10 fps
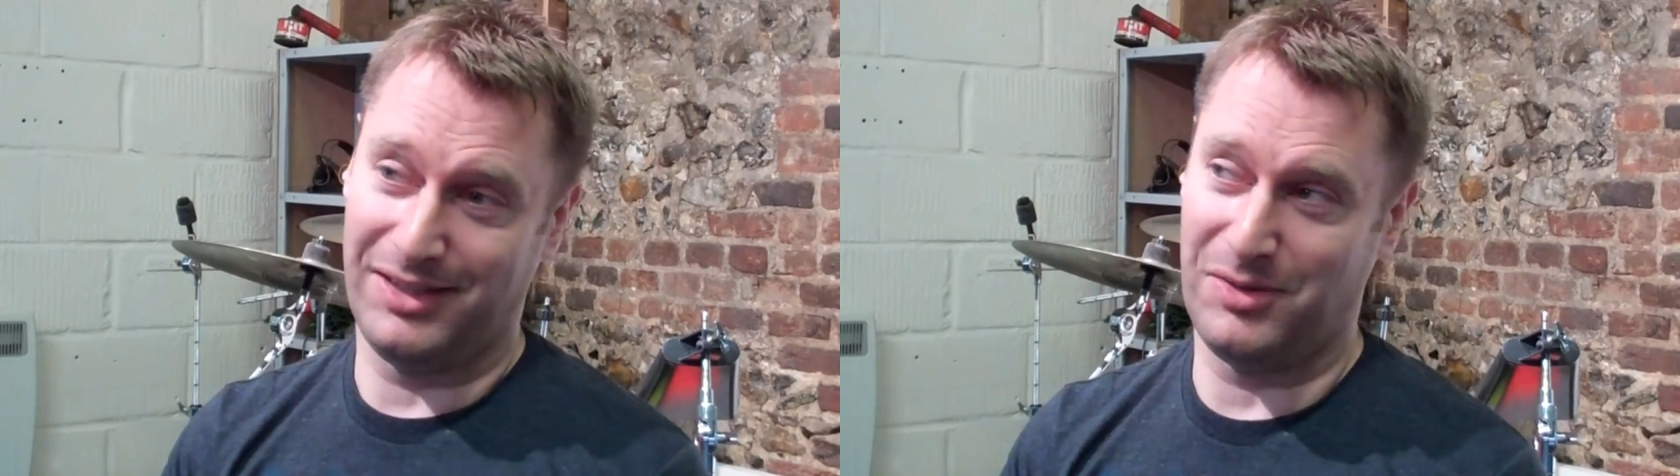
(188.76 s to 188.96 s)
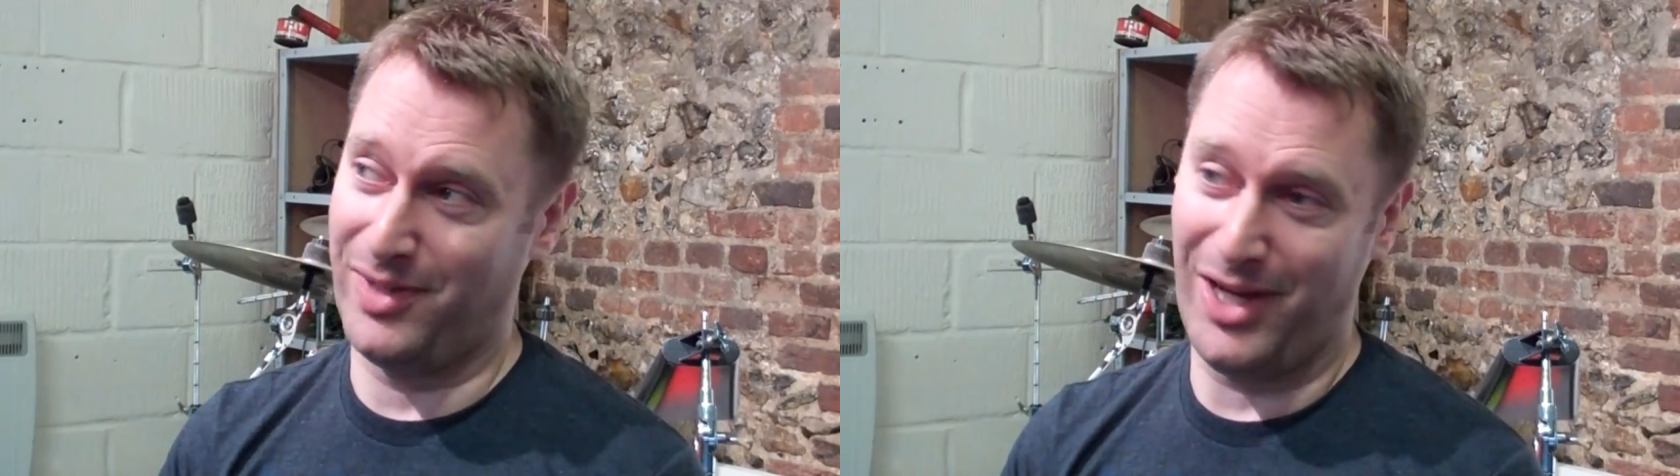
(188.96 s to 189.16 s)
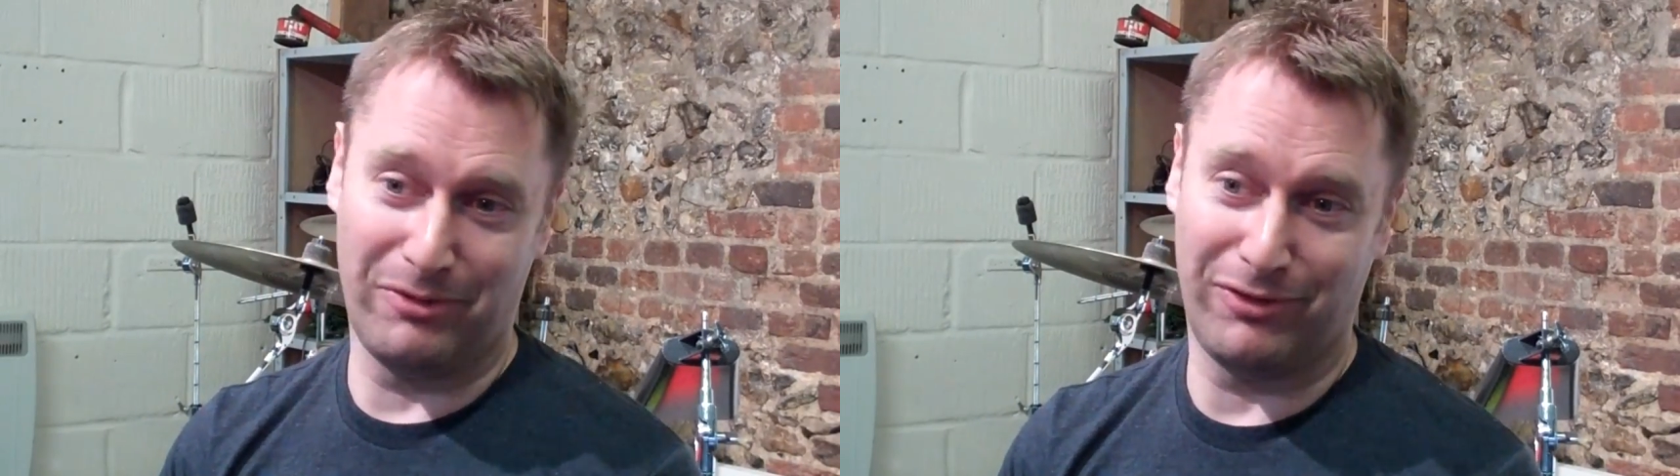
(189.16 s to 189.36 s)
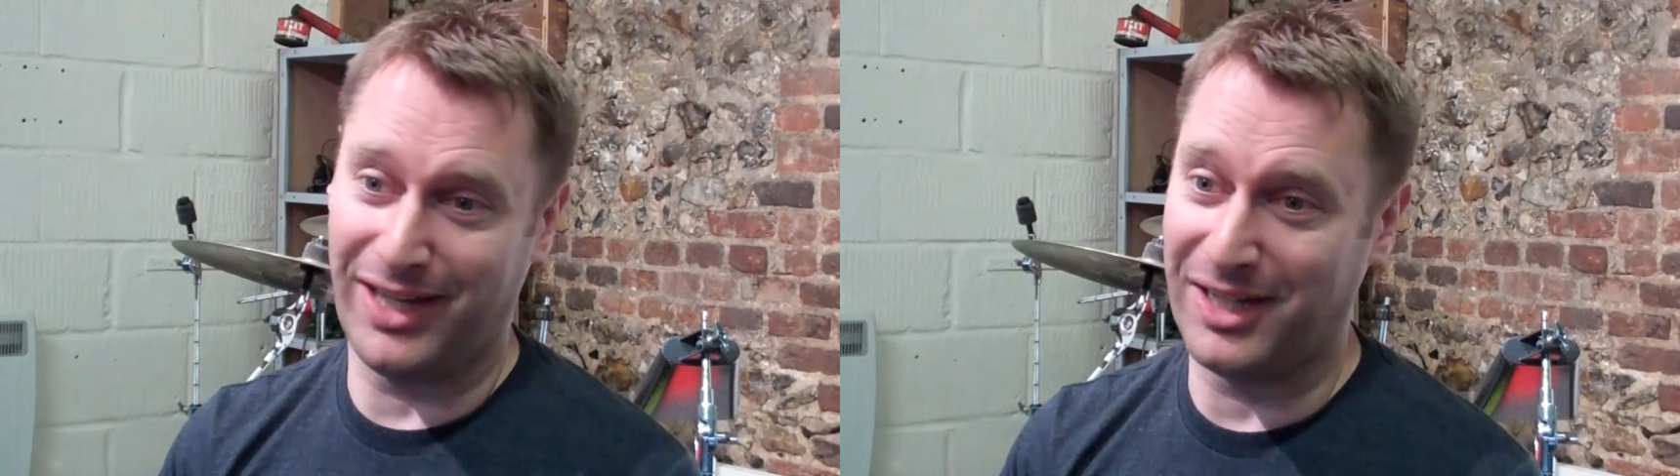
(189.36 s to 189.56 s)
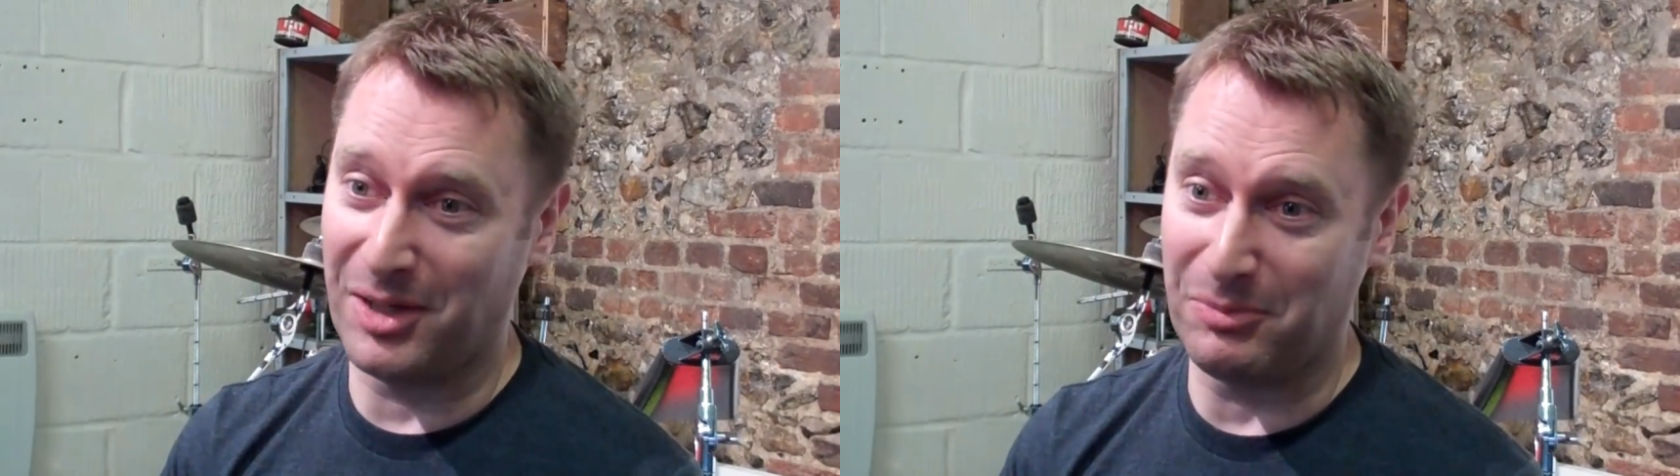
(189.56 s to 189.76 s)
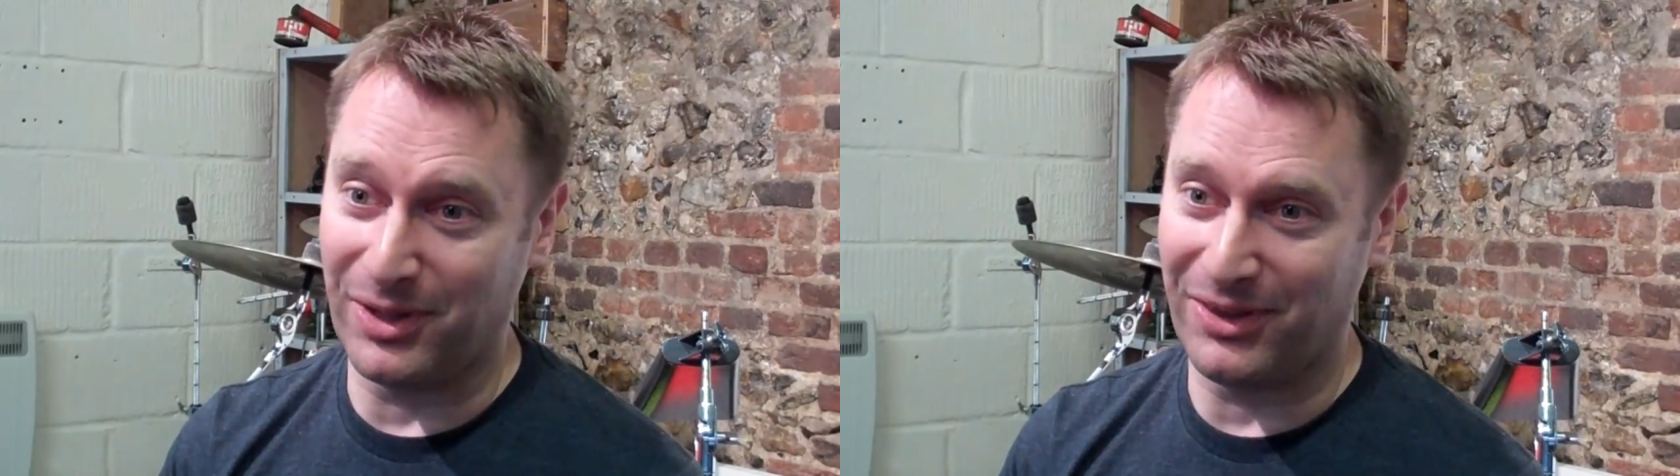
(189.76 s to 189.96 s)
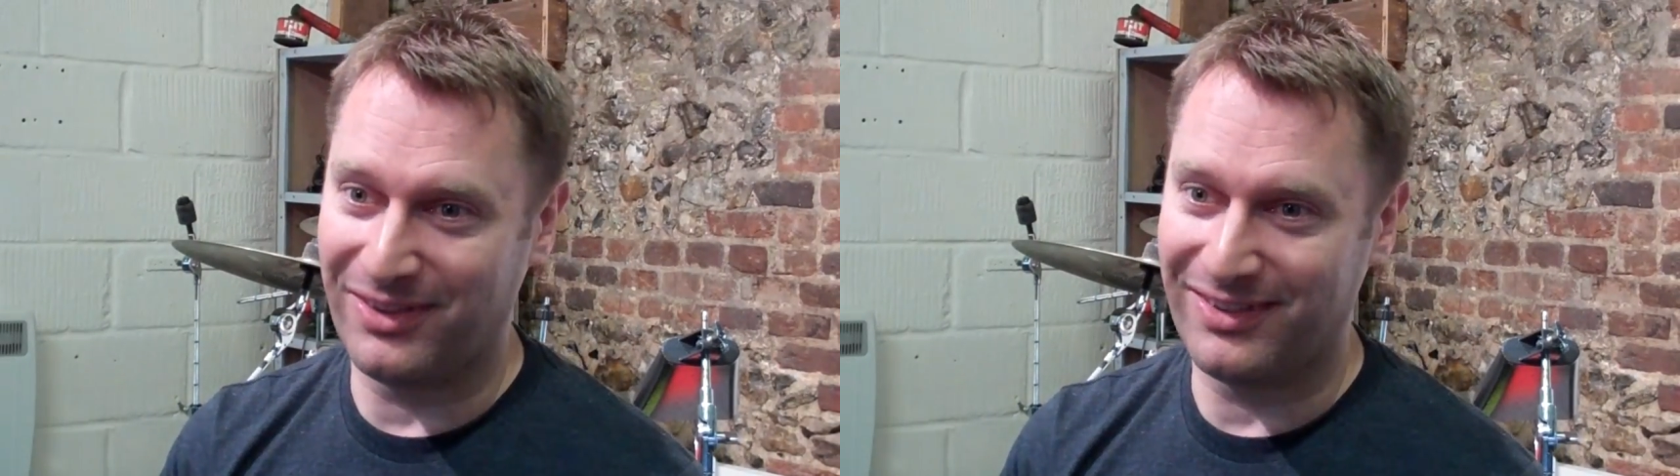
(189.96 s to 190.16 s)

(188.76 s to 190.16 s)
we hopefully end up with